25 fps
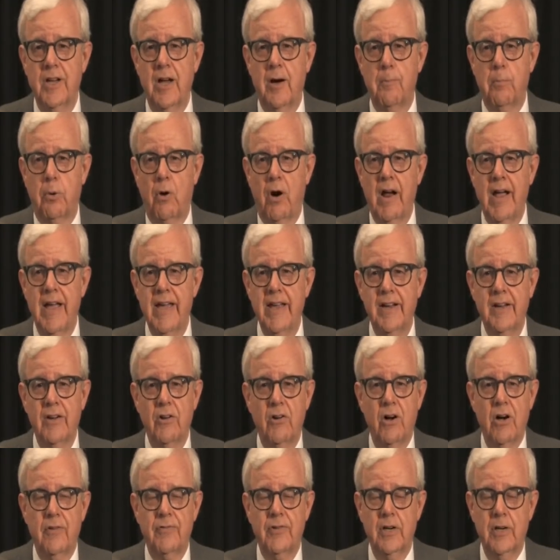Now, Bryan had
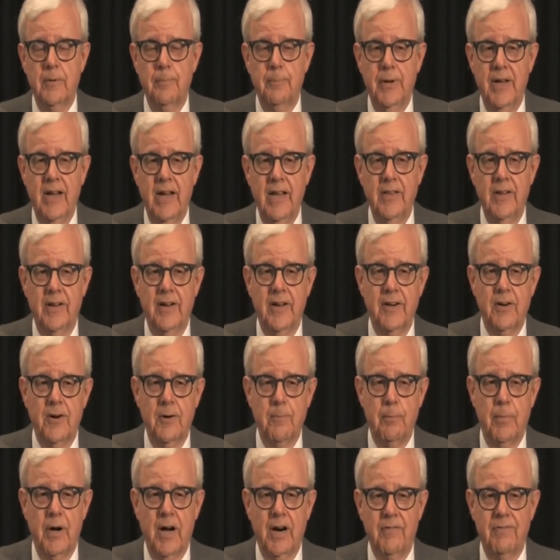offered to pay the
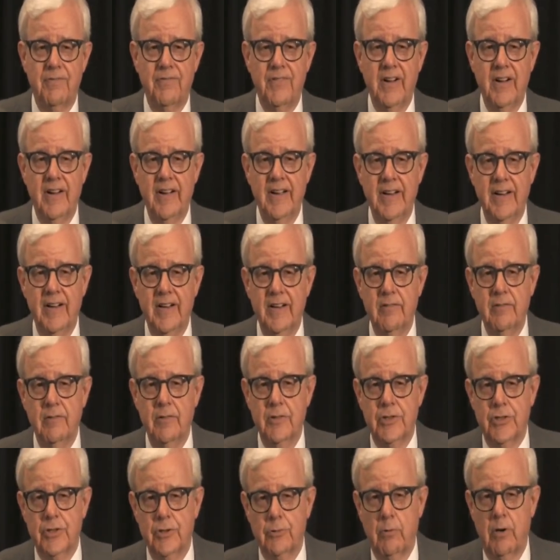$100 fine,
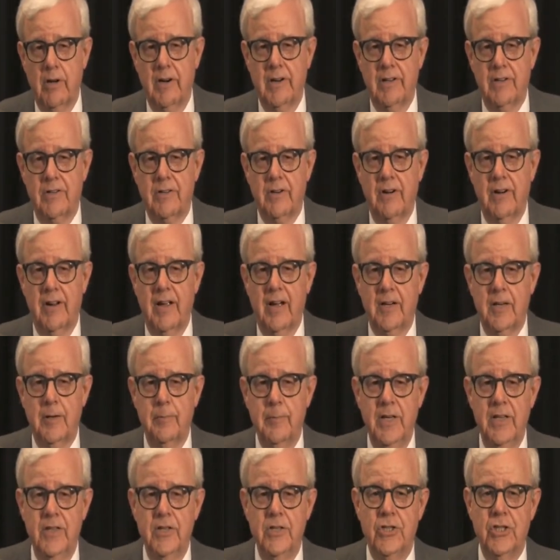which is what it turned out to
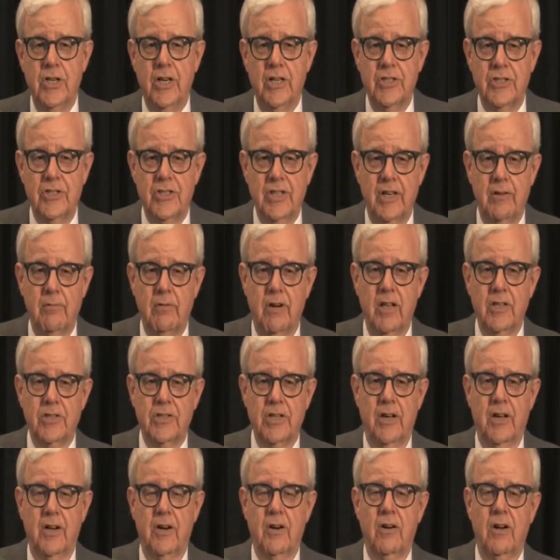be. The judge said, well,
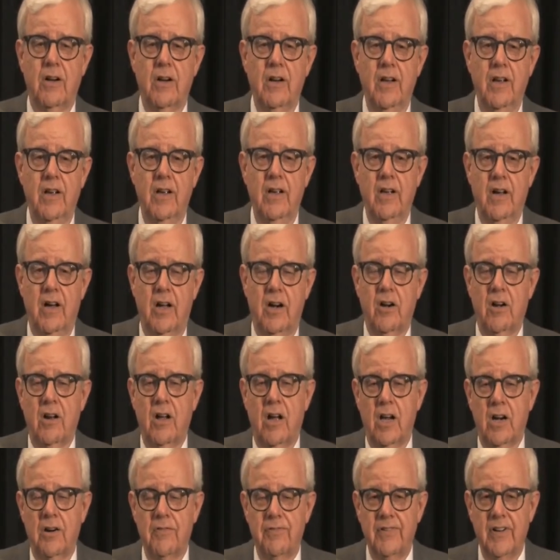it's a
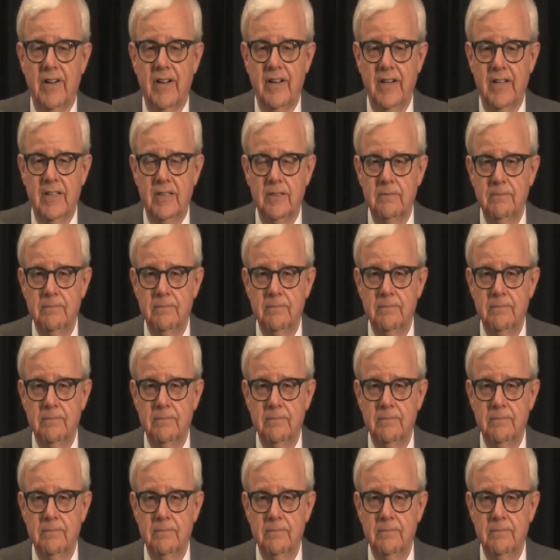$100 fine.